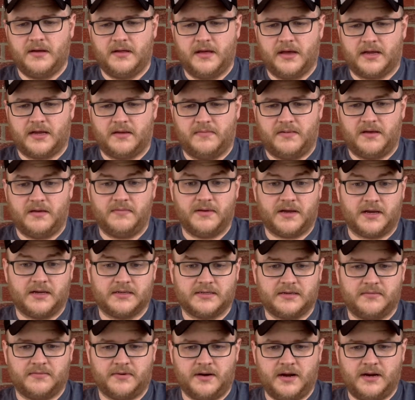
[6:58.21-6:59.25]
that could be
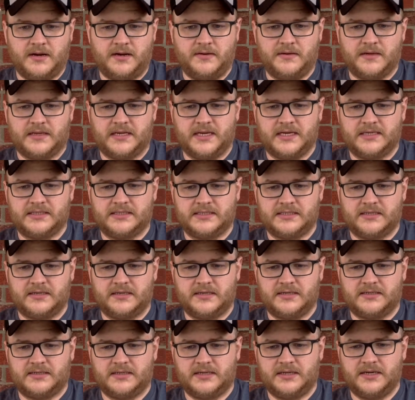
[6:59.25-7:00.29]
because I'm brand new at this, and
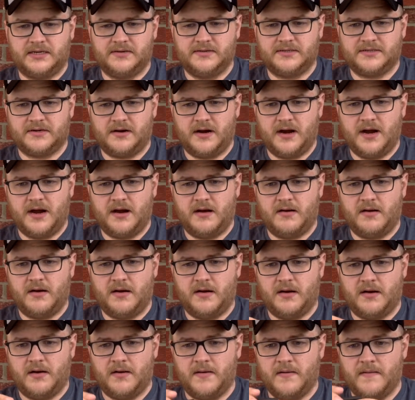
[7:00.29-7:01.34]
it's a user
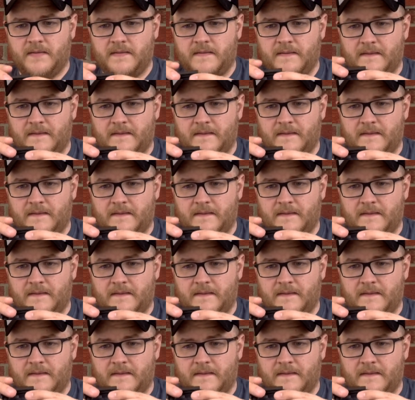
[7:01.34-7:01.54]
error.